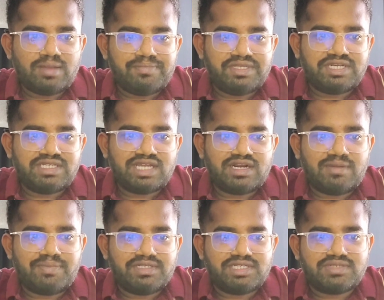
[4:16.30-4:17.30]
Business
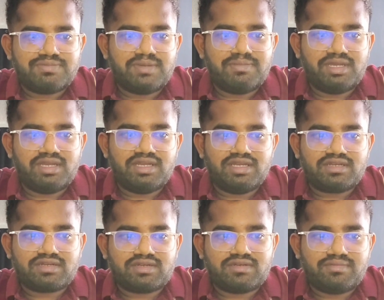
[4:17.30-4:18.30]
enterprises may
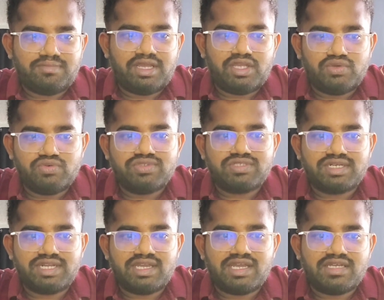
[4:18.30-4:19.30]
use
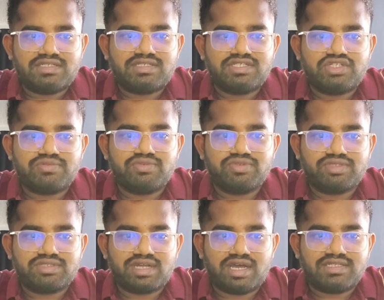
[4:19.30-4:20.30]
DAS
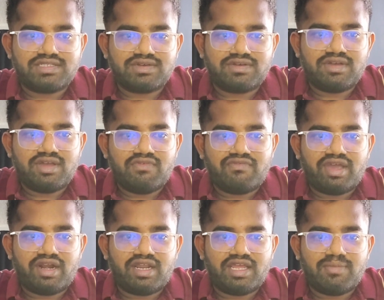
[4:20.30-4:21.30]
distributes task
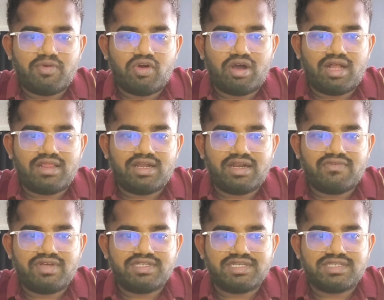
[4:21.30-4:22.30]
fairly among all the
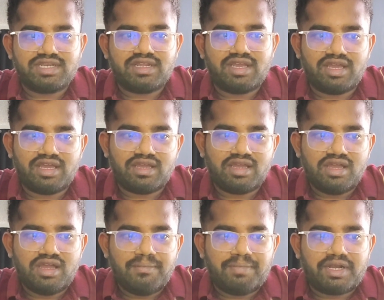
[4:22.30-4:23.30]
devices in a
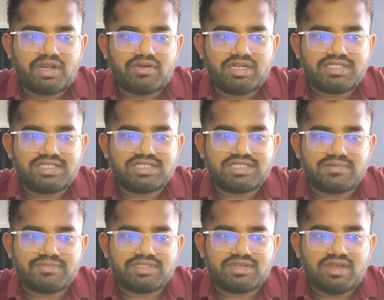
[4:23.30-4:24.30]
particular
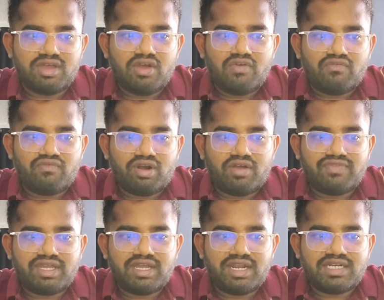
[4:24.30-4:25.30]
systems. One of
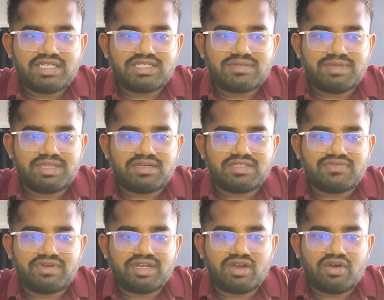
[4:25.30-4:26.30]
the greatest methods
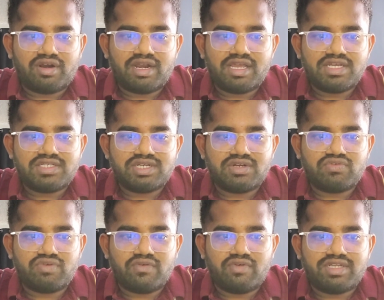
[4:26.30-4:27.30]
for a organization
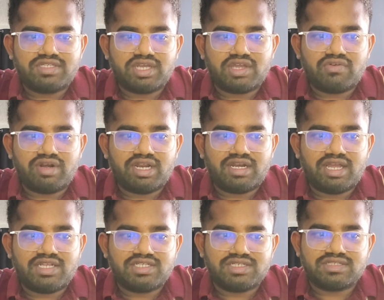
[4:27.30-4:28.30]
to avoid security
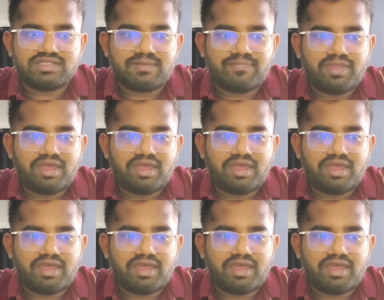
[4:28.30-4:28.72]
dangers